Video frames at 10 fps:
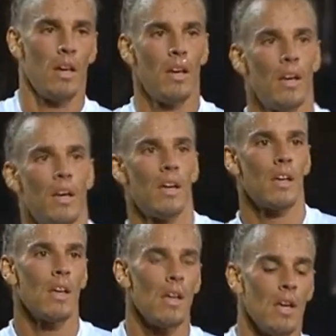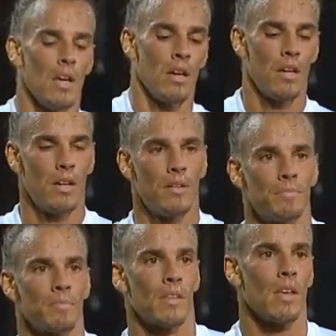Barros Schelotto,
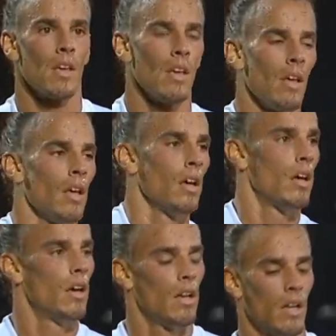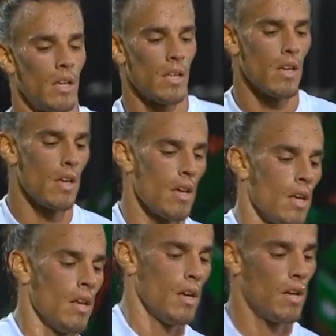his team
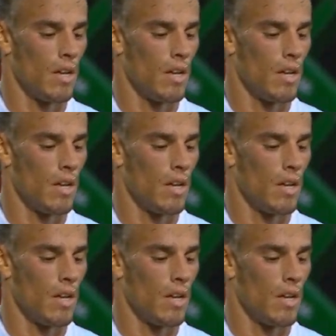ultimately being